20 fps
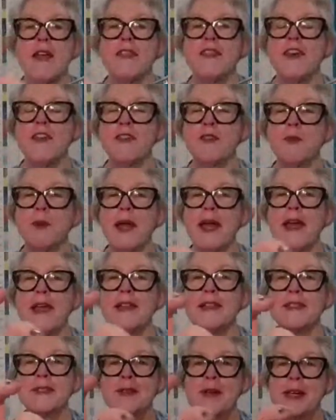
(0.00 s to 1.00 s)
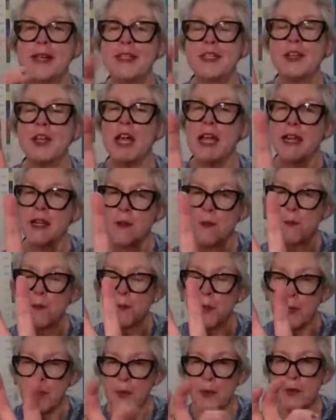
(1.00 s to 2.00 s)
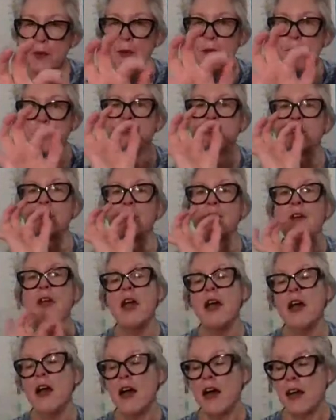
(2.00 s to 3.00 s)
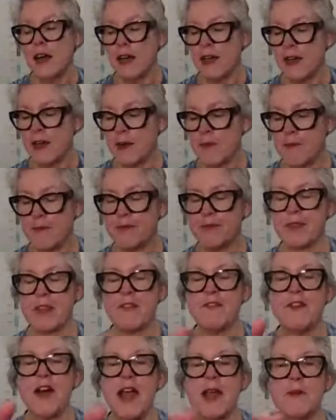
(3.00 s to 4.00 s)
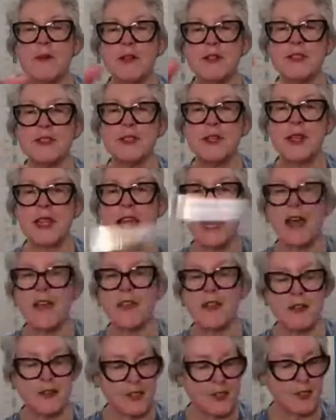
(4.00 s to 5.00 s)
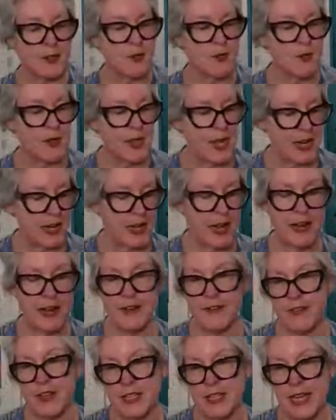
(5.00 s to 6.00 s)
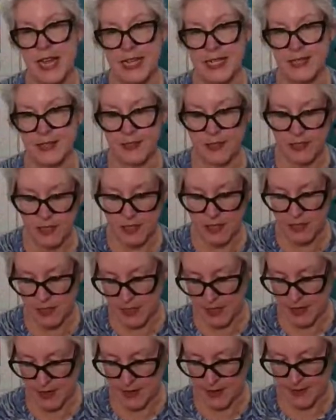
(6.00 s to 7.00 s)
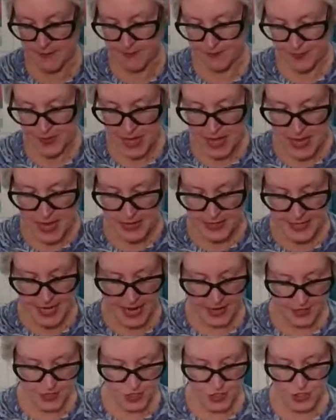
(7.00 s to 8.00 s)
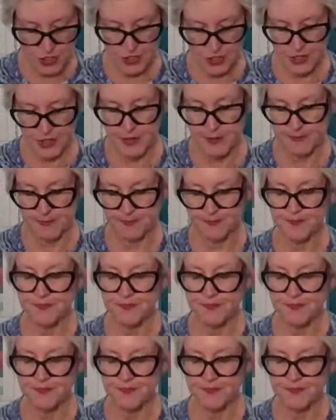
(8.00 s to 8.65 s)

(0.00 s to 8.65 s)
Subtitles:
The thread is going to kind of pull your fibers together so you get kind of a nice little textured